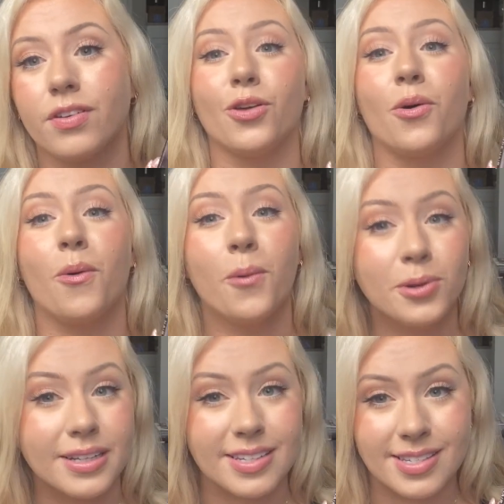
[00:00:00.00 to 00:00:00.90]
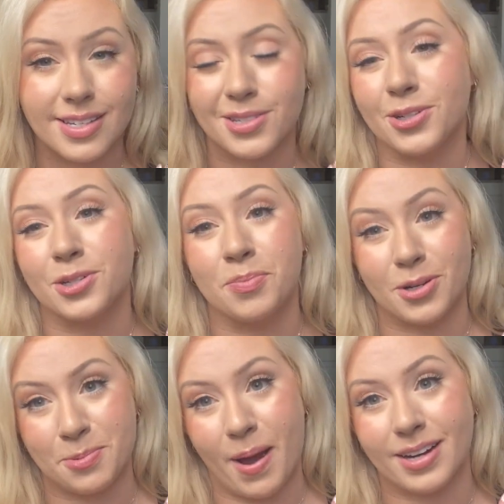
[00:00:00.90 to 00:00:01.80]
the oldest sister's
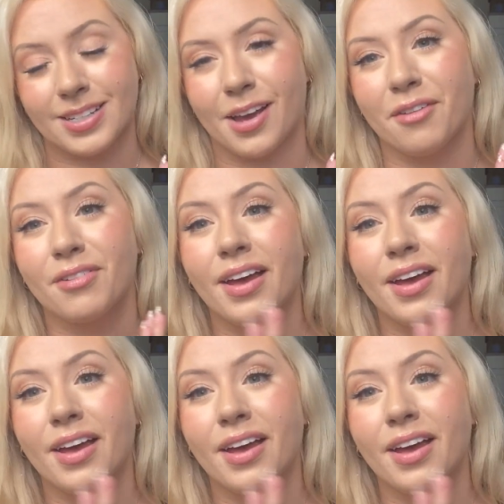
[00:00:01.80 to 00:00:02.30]
perspective.